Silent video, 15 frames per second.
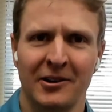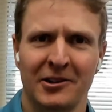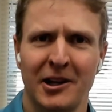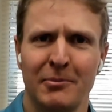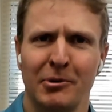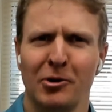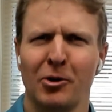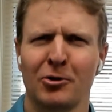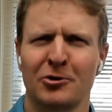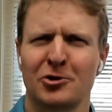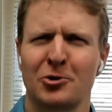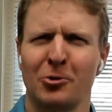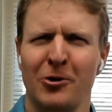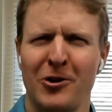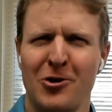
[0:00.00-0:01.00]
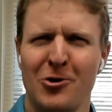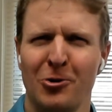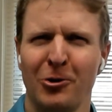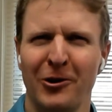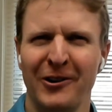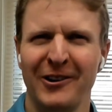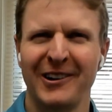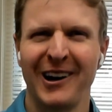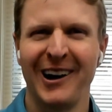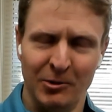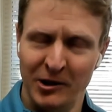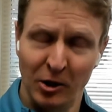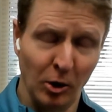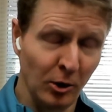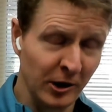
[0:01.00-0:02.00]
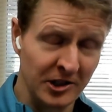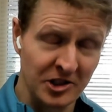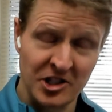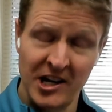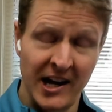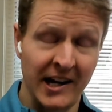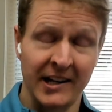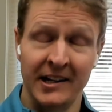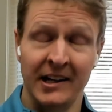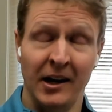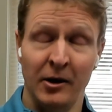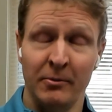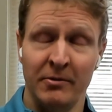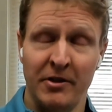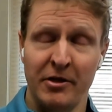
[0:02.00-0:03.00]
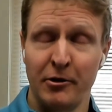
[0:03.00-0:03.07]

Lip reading: I'll keep a long story short. We'd always had in our